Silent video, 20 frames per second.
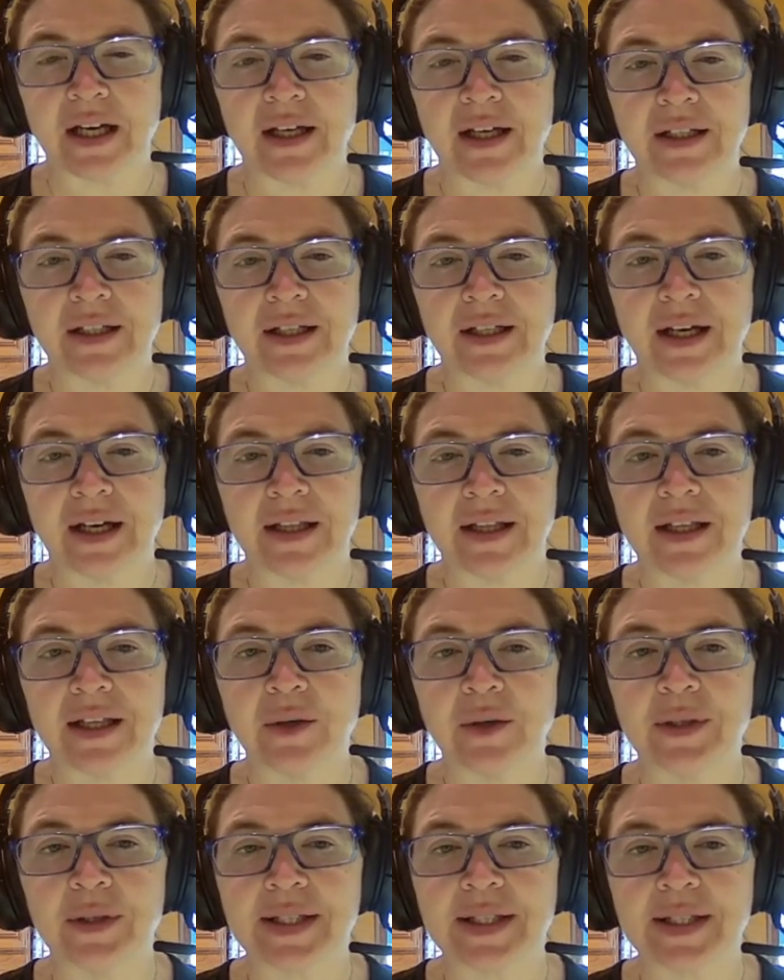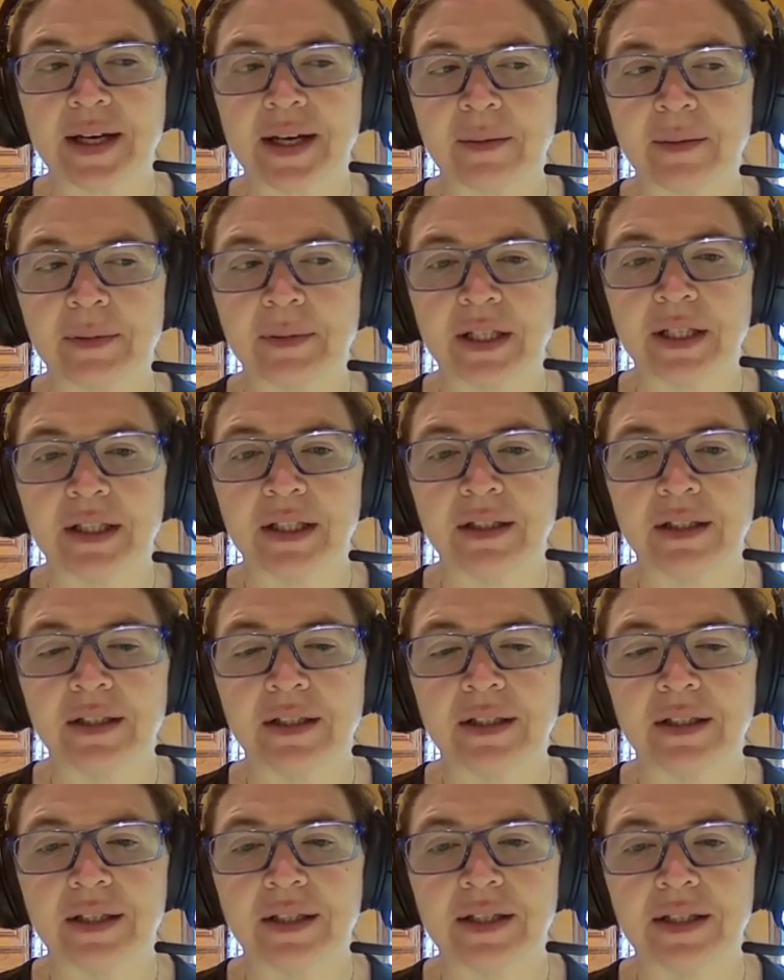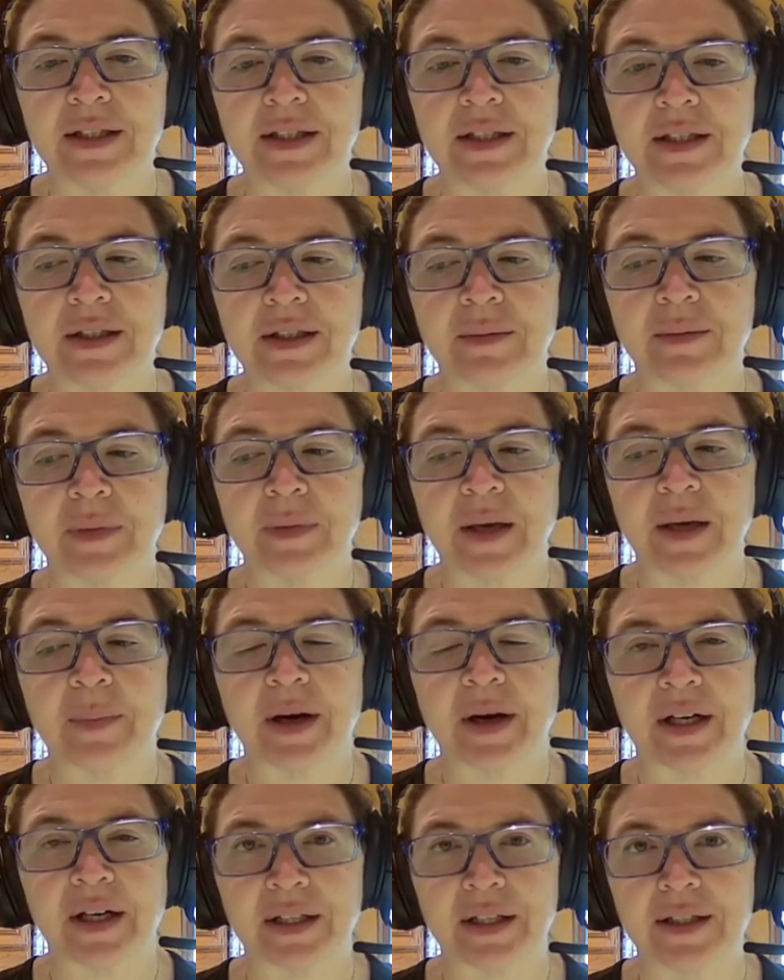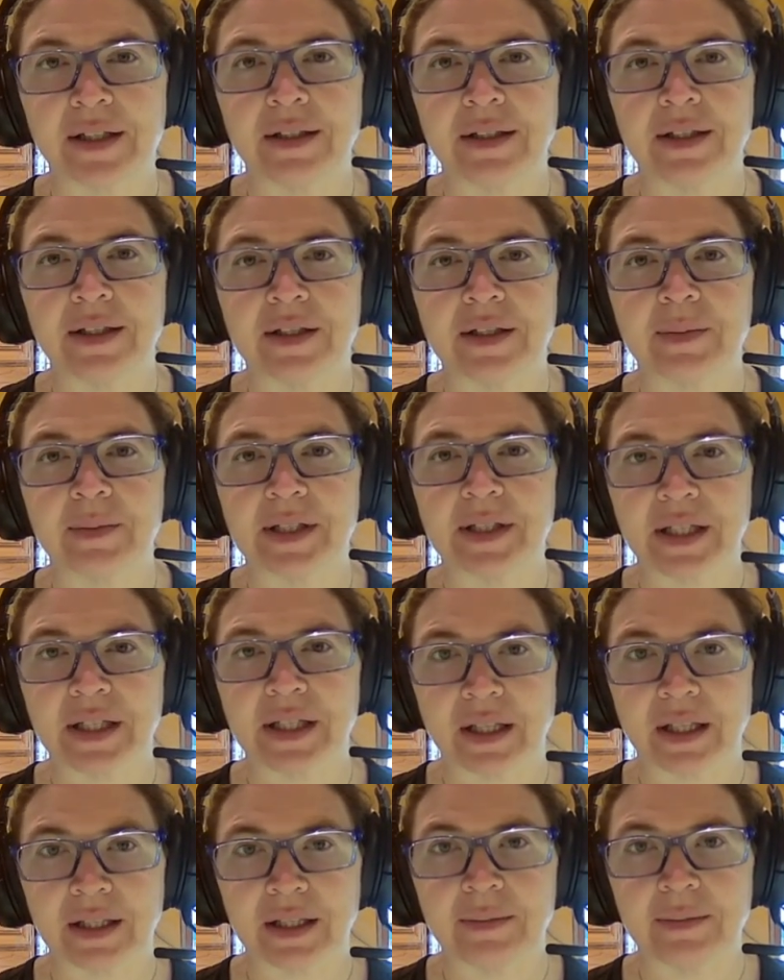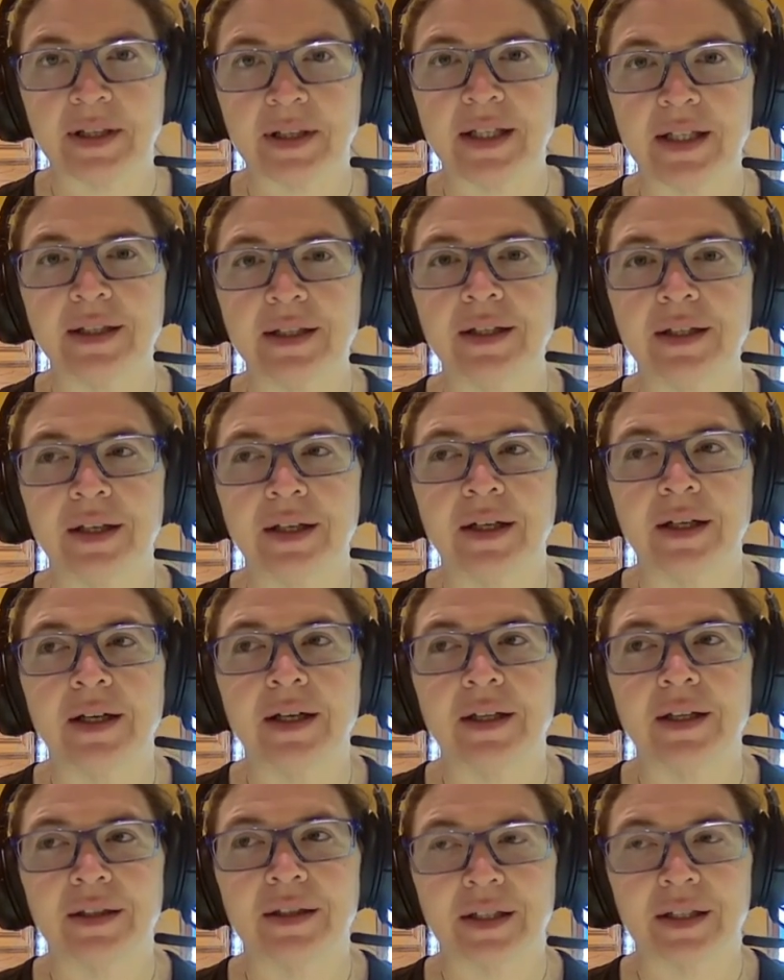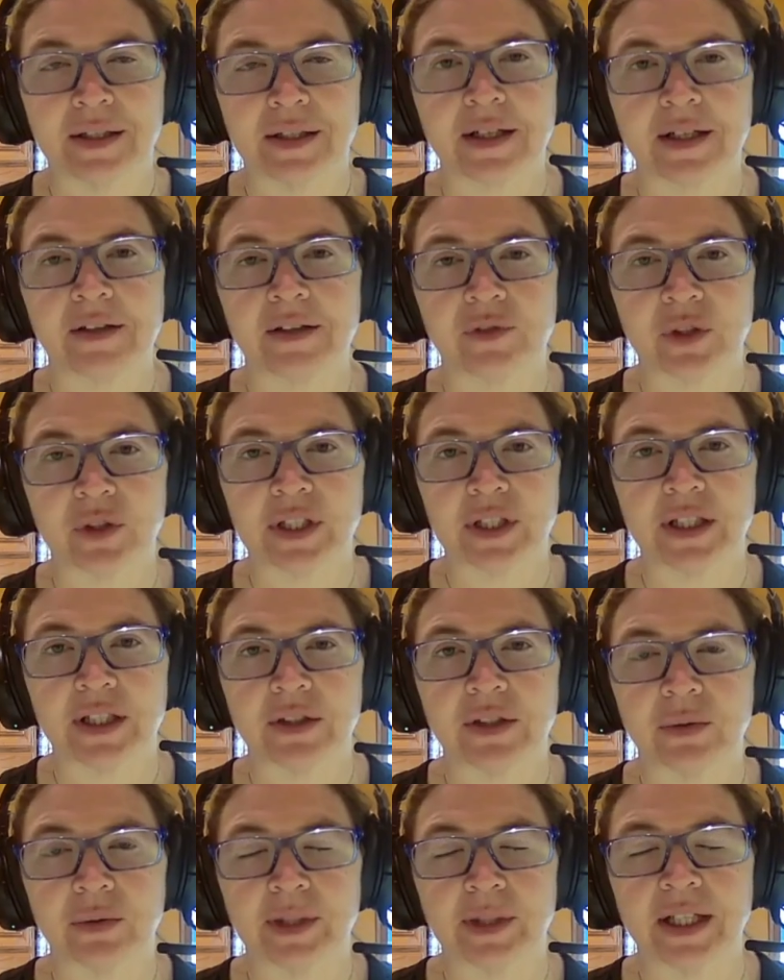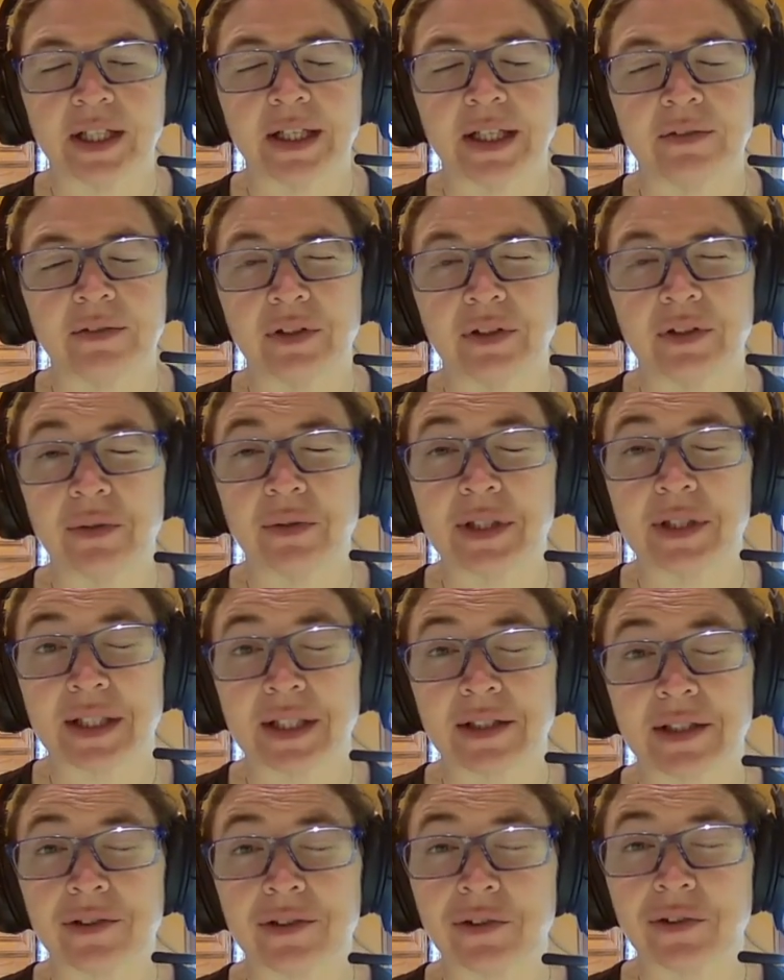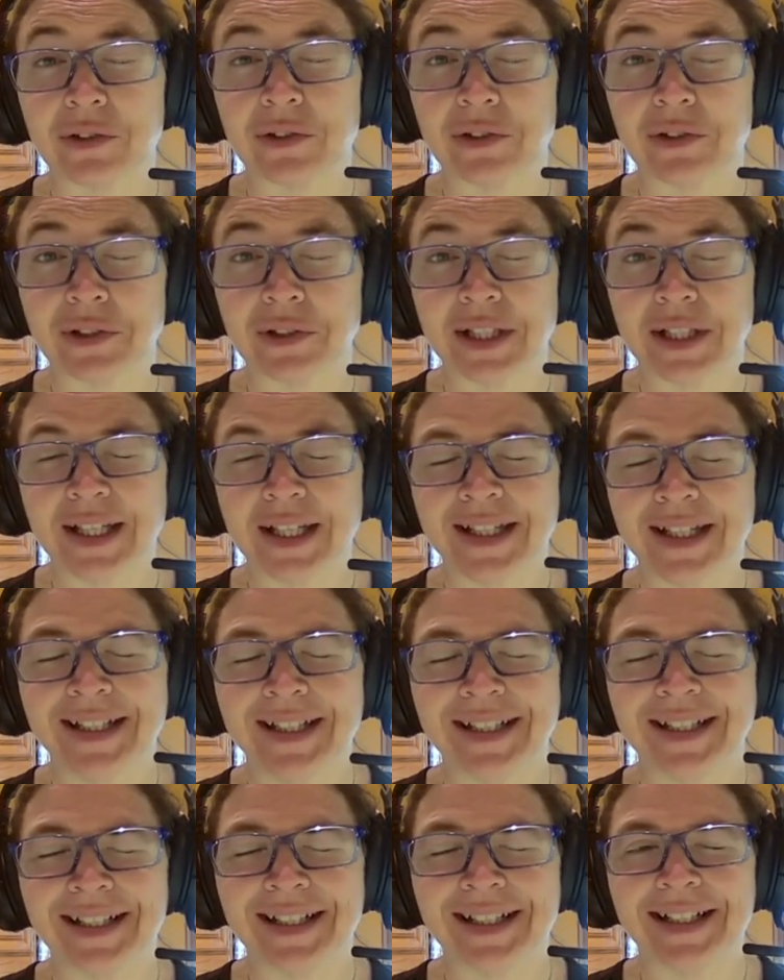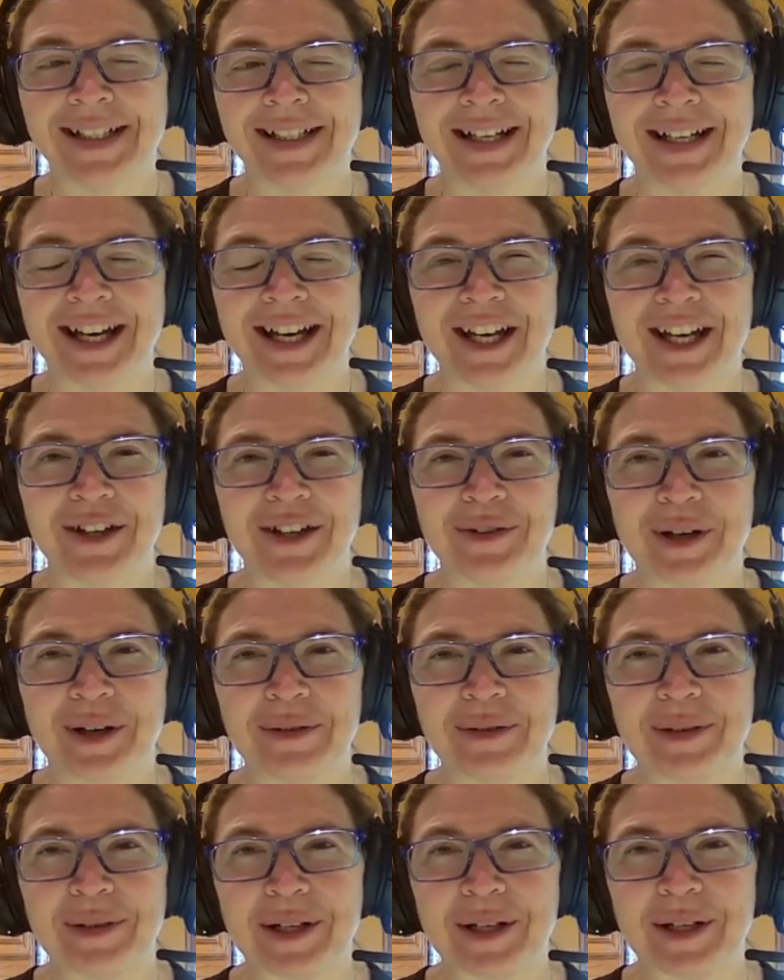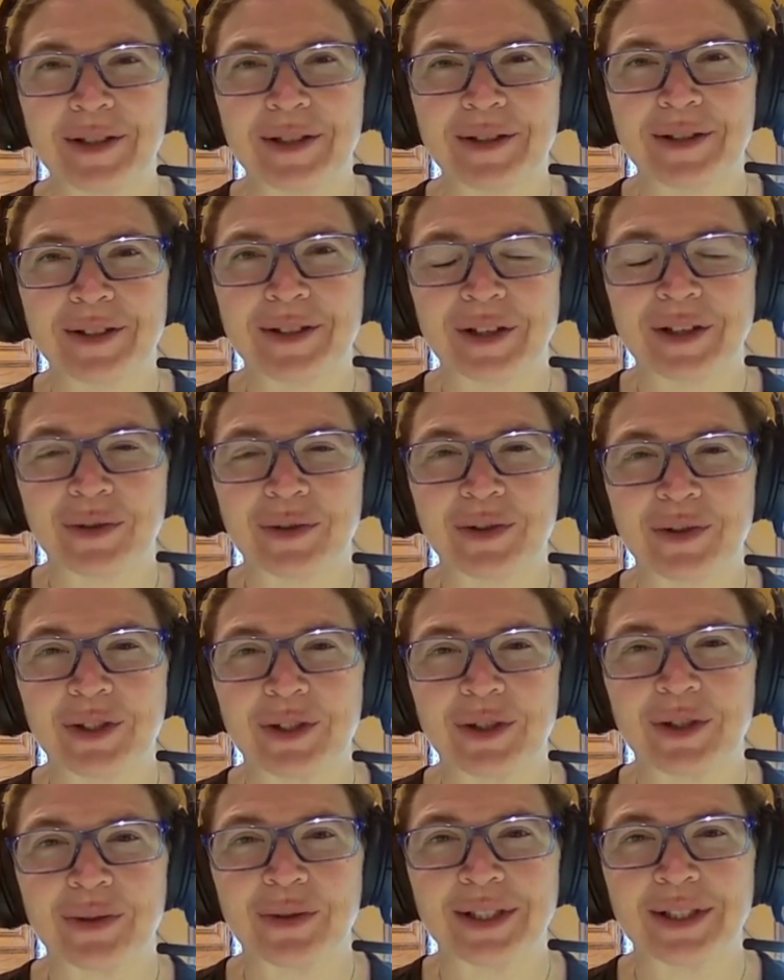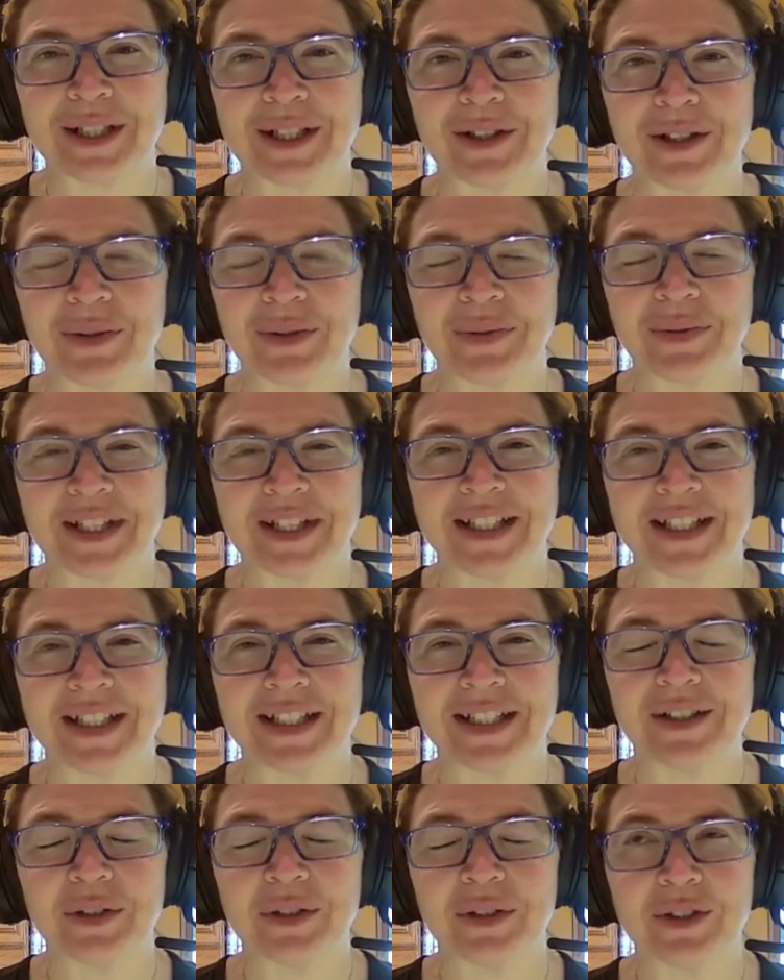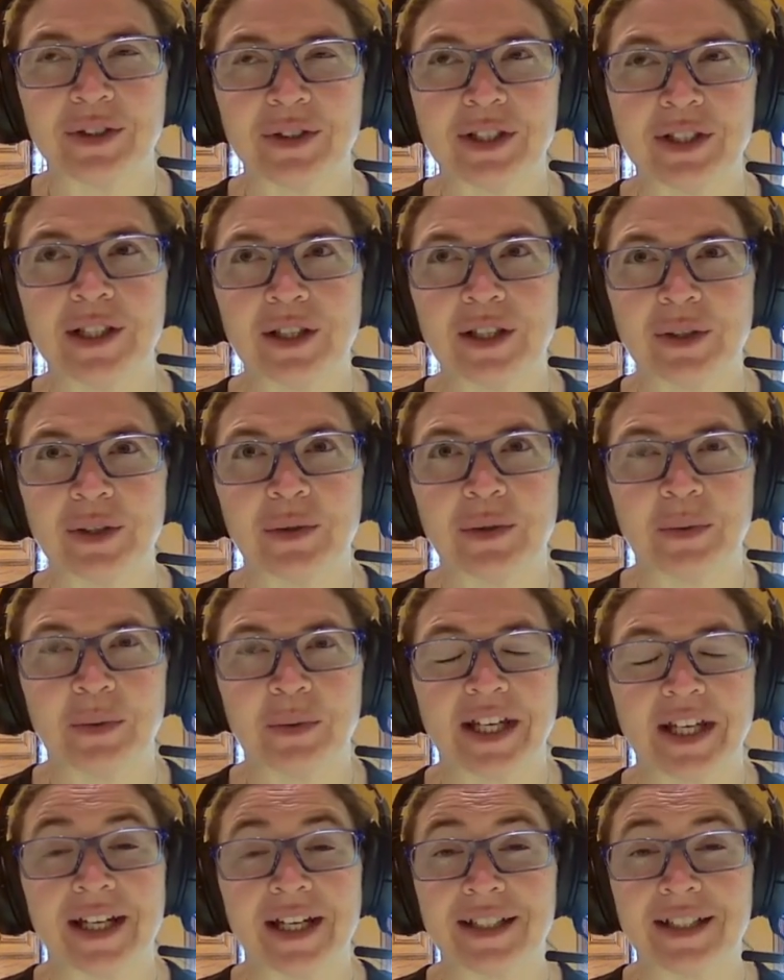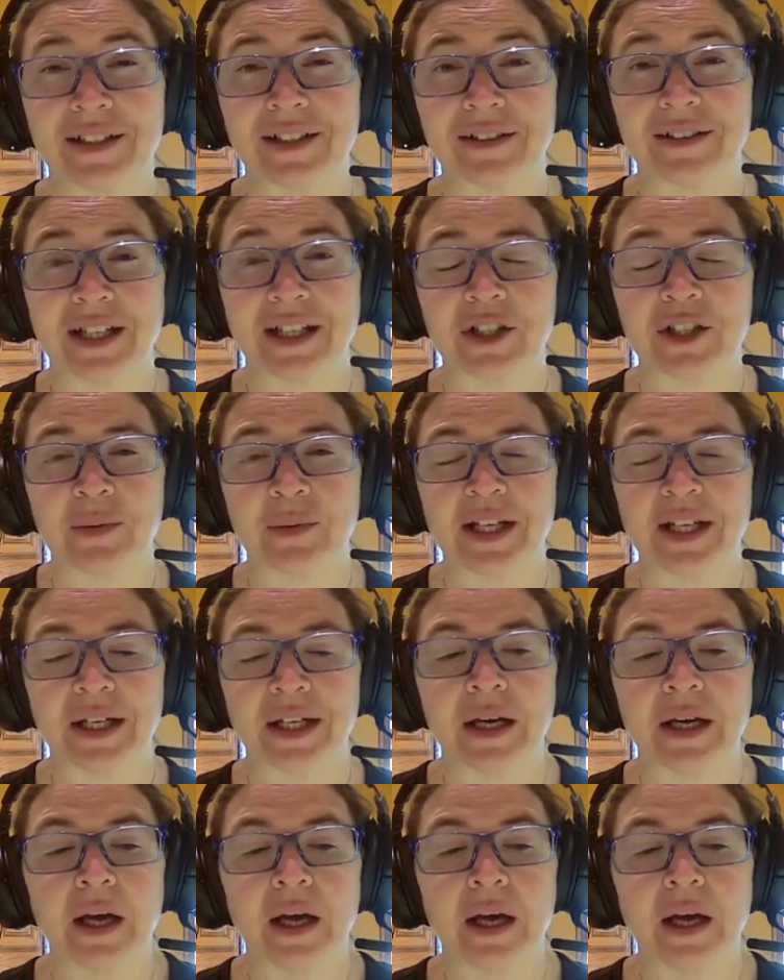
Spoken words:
And I think what's happening is my body has been telling me that it's time for a deload week, even though it's a little early. I'm not scheduled to do a deload week until next week.